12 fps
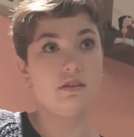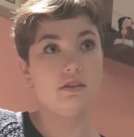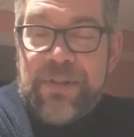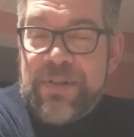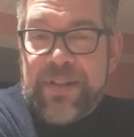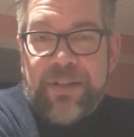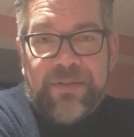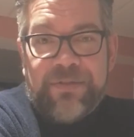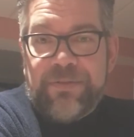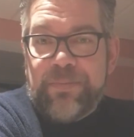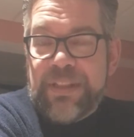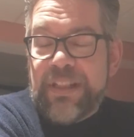Believe in
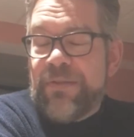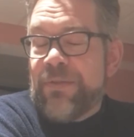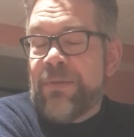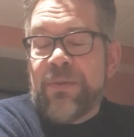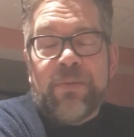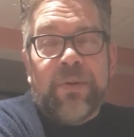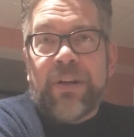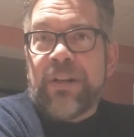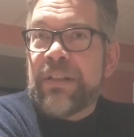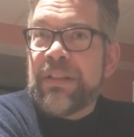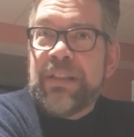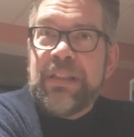yourself, believe in who you
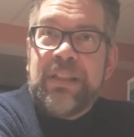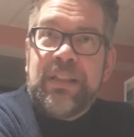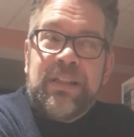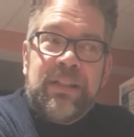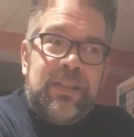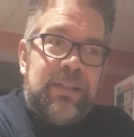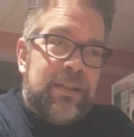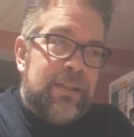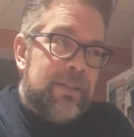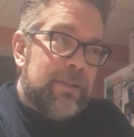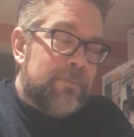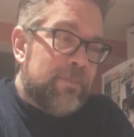are,
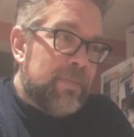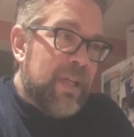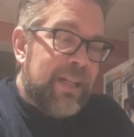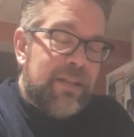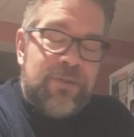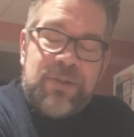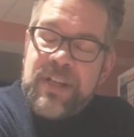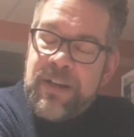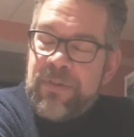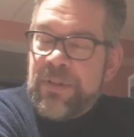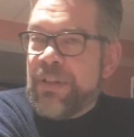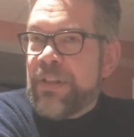and you're
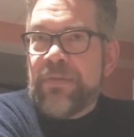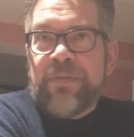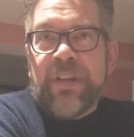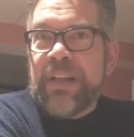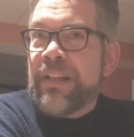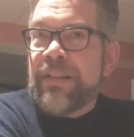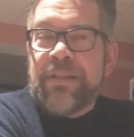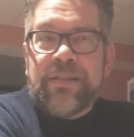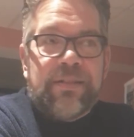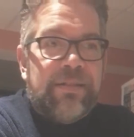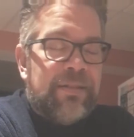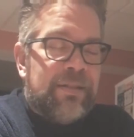never going to
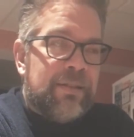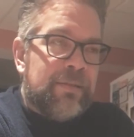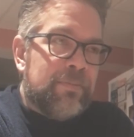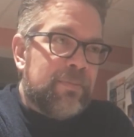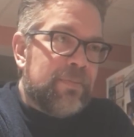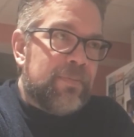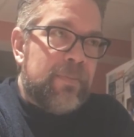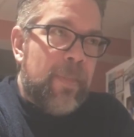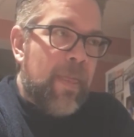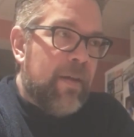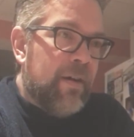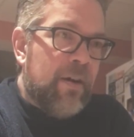find
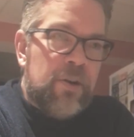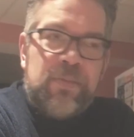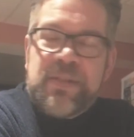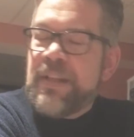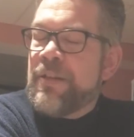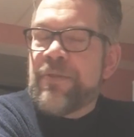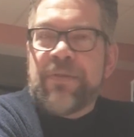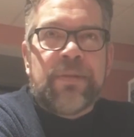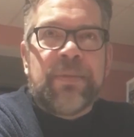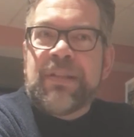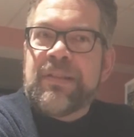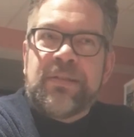100%
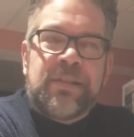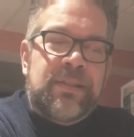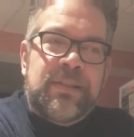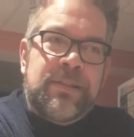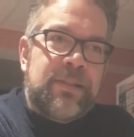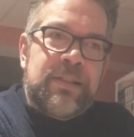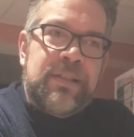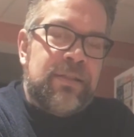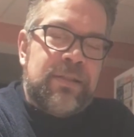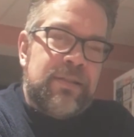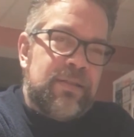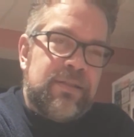agreement
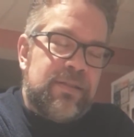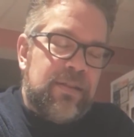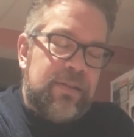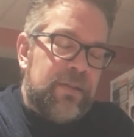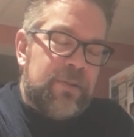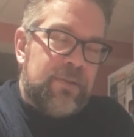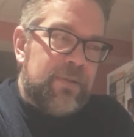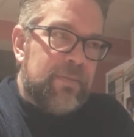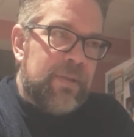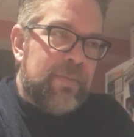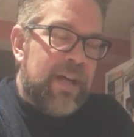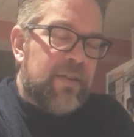on stuff,
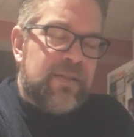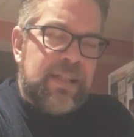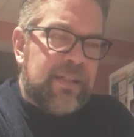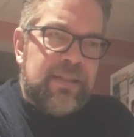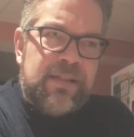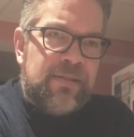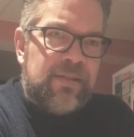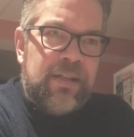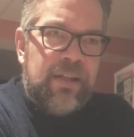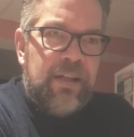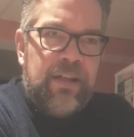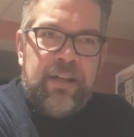in matters like
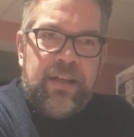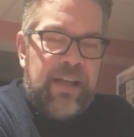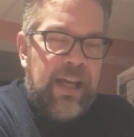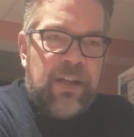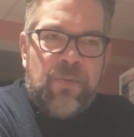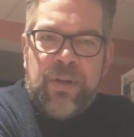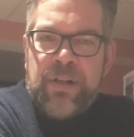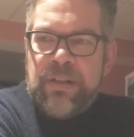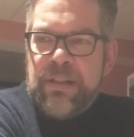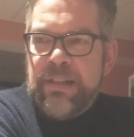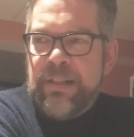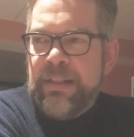this
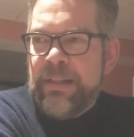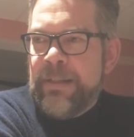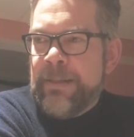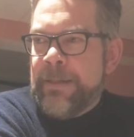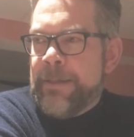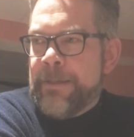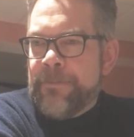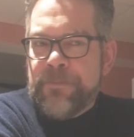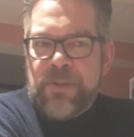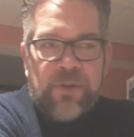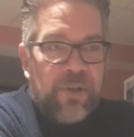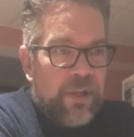anywhere.
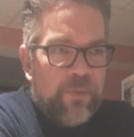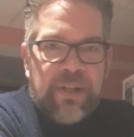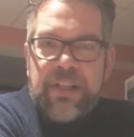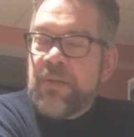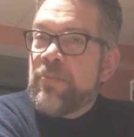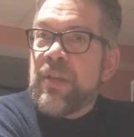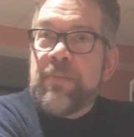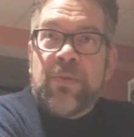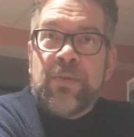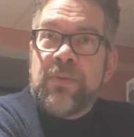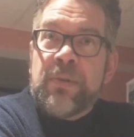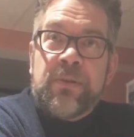You're going to run into
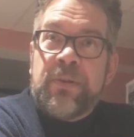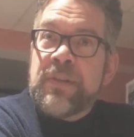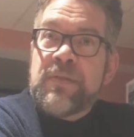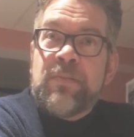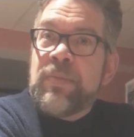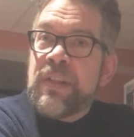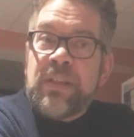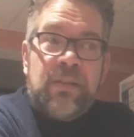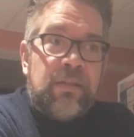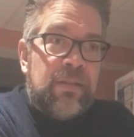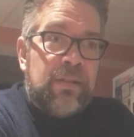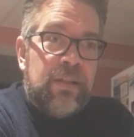people who are going to
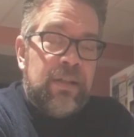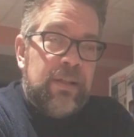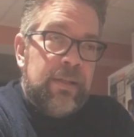be